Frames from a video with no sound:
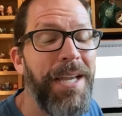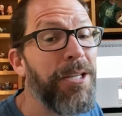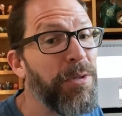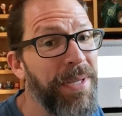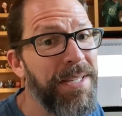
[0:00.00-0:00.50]

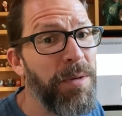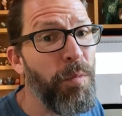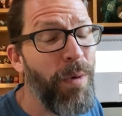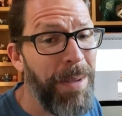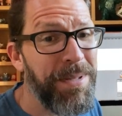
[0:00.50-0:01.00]
Doing some
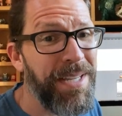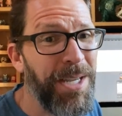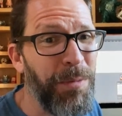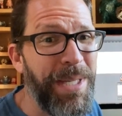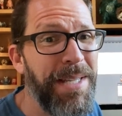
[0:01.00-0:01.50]
website
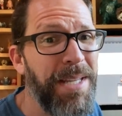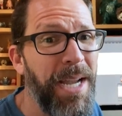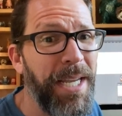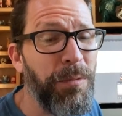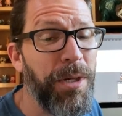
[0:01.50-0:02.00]

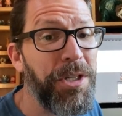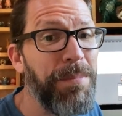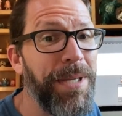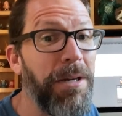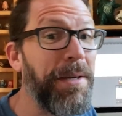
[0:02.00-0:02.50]
redesign. We're
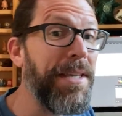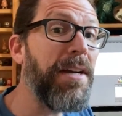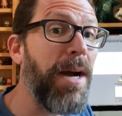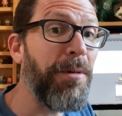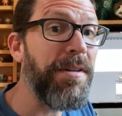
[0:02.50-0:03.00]
shipping our
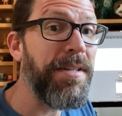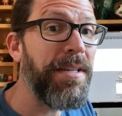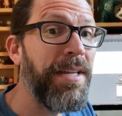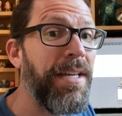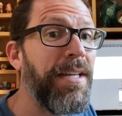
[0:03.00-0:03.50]
e-commerce
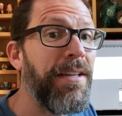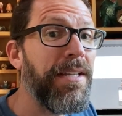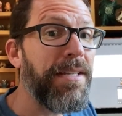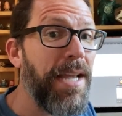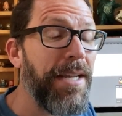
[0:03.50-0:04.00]

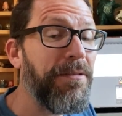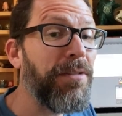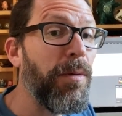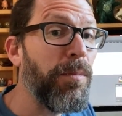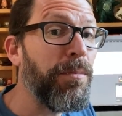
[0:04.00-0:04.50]
site
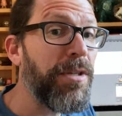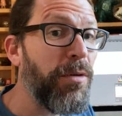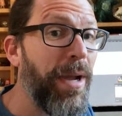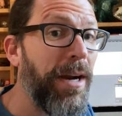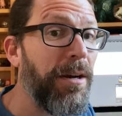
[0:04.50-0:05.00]
from
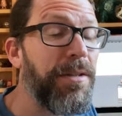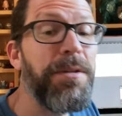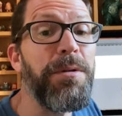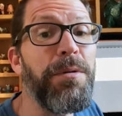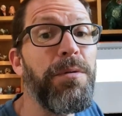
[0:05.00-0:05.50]
Square
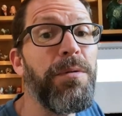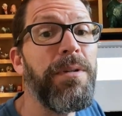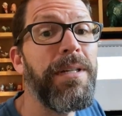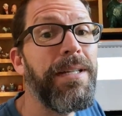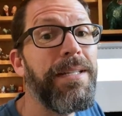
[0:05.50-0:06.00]
to
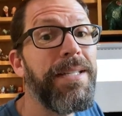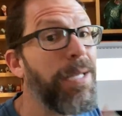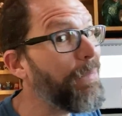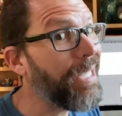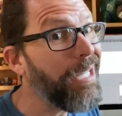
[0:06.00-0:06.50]

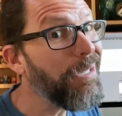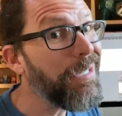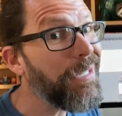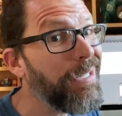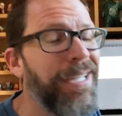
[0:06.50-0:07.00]
something
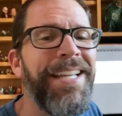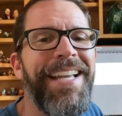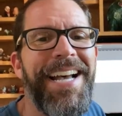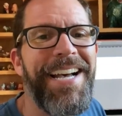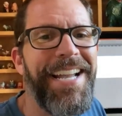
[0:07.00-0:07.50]
else,
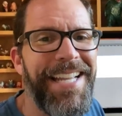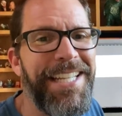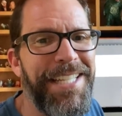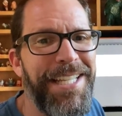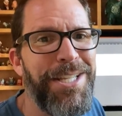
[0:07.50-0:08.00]
and it
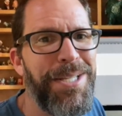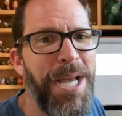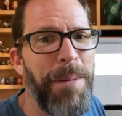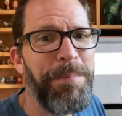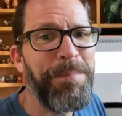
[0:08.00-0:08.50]
needs
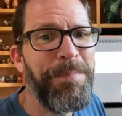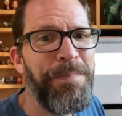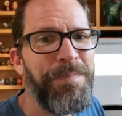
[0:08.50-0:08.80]
some